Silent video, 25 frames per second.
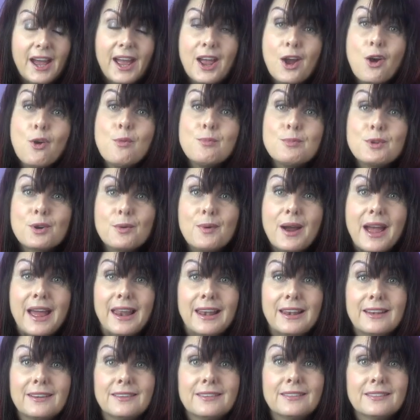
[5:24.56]
I hope you're
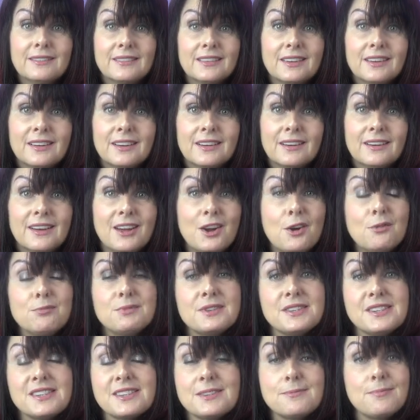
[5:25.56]
well. I
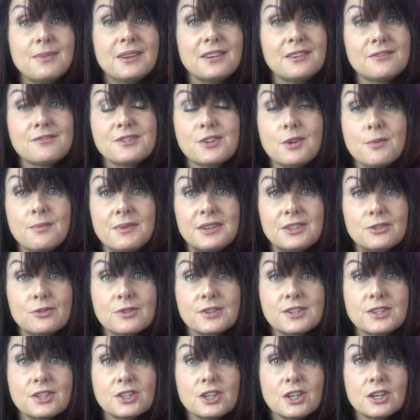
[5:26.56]
hope this has been of some
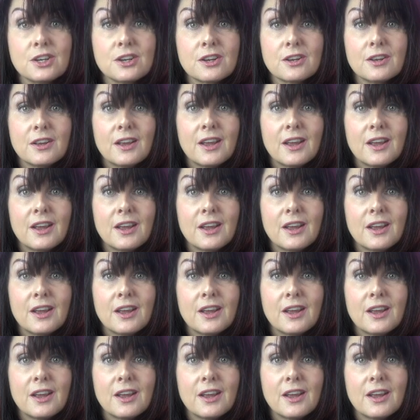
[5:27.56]
interest to you.